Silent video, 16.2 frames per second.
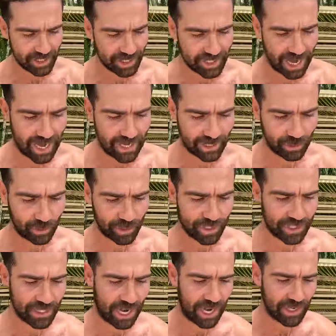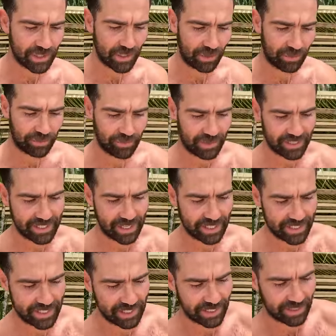is just taken all the scales off and done
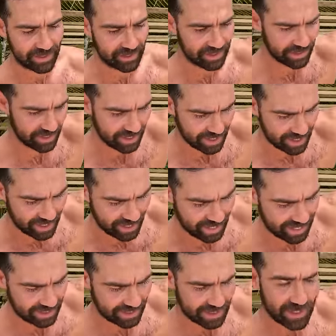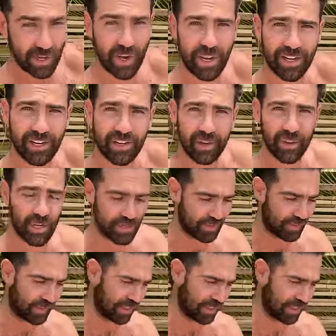a slit either side on those